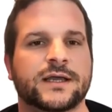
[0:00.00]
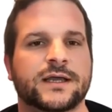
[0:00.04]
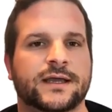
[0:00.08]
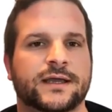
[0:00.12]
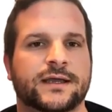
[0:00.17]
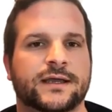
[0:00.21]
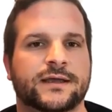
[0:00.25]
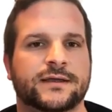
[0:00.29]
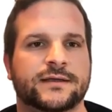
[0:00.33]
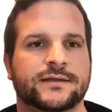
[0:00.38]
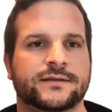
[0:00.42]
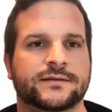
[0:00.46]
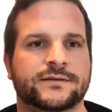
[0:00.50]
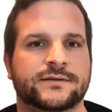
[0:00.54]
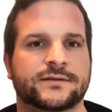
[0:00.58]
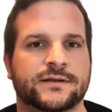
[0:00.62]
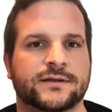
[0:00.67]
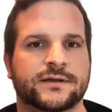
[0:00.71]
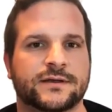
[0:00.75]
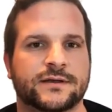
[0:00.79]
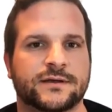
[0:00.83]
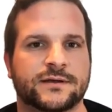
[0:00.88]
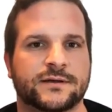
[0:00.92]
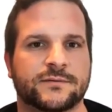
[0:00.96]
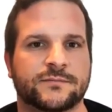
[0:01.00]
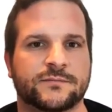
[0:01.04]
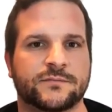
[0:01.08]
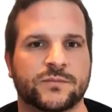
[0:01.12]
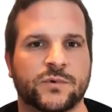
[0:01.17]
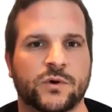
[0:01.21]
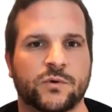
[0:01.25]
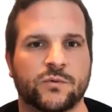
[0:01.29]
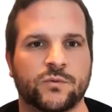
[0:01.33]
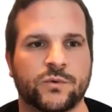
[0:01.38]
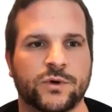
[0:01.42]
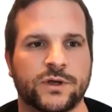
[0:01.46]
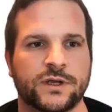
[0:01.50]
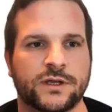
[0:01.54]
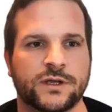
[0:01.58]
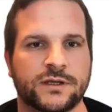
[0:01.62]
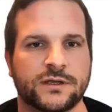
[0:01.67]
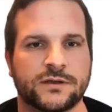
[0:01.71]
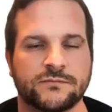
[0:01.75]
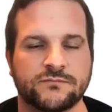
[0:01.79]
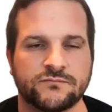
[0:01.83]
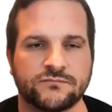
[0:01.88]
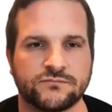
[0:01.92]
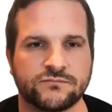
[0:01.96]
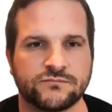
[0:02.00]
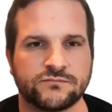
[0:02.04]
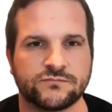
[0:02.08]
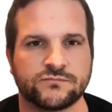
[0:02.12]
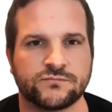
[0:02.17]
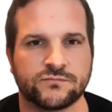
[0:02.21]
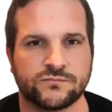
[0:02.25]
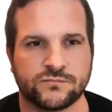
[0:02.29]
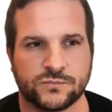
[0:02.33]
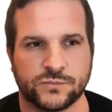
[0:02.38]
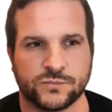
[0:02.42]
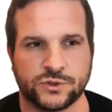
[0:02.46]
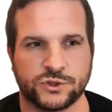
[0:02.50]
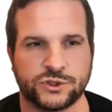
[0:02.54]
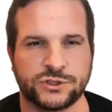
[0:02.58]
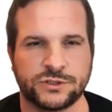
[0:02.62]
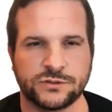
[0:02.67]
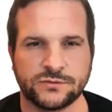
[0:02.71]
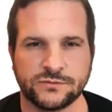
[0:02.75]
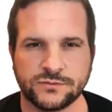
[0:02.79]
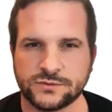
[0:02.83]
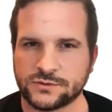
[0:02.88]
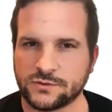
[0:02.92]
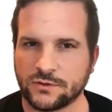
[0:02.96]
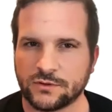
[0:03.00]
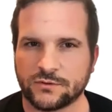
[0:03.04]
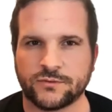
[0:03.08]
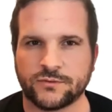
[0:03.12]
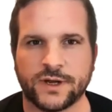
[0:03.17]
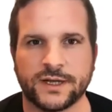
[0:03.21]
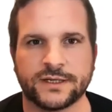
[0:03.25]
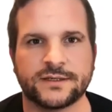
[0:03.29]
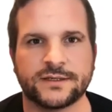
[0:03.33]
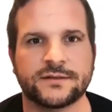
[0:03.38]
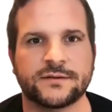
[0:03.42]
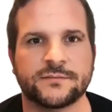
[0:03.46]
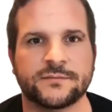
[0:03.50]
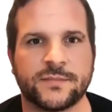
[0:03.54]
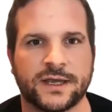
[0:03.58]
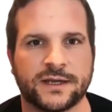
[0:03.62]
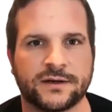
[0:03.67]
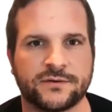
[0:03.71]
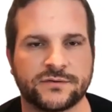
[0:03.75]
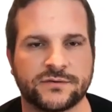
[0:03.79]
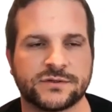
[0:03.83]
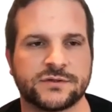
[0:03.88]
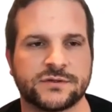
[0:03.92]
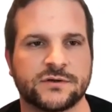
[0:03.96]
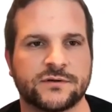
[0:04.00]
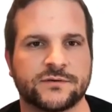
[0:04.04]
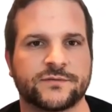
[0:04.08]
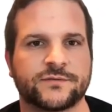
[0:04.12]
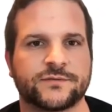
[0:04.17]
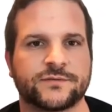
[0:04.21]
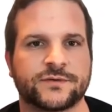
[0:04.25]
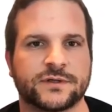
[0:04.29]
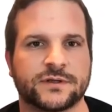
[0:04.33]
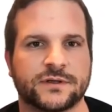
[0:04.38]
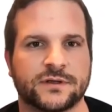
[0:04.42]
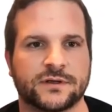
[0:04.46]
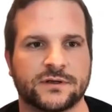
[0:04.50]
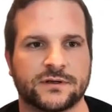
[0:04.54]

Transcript: and we used already the Microsoft